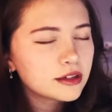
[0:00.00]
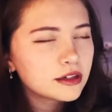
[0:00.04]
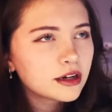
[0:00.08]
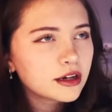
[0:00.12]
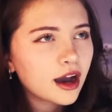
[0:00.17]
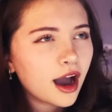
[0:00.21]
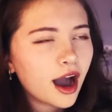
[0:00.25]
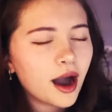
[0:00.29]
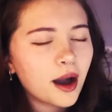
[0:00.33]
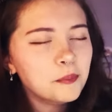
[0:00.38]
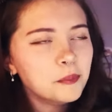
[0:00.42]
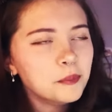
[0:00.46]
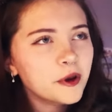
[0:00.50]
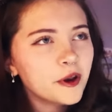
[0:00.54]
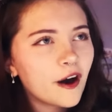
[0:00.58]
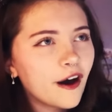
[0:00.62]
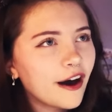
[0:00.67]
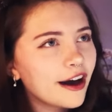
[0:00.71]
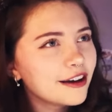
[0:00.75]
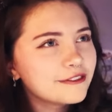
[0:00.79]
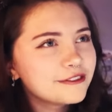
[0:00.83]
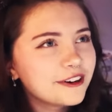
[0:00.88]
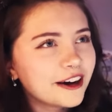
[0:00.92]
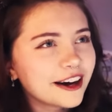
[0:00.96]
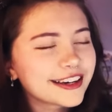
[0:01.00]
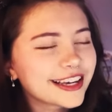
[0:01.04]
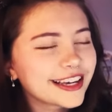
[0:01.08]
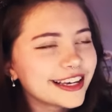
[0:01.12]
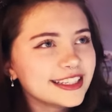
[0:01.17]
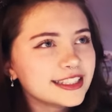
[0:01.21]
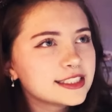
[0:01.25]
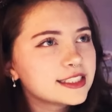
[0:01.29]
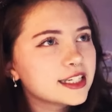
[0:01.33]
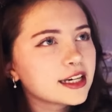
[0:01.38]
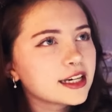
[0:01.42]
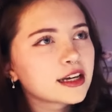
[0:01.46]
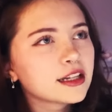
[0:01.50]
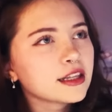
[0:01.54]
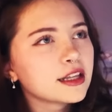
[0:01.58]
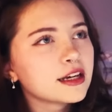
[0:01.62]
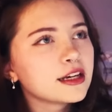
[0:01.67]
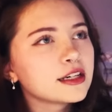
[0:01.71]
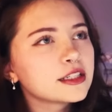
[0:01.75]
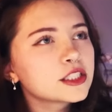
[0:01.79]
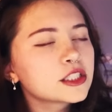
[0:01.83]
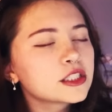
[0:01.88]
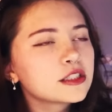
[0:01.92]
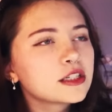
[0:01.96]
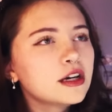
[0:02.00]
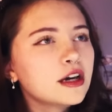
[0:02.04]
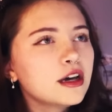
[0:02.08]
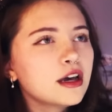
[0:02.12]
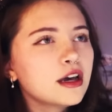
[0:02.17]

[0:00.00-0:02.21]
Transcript: I'm not fucking ticklish.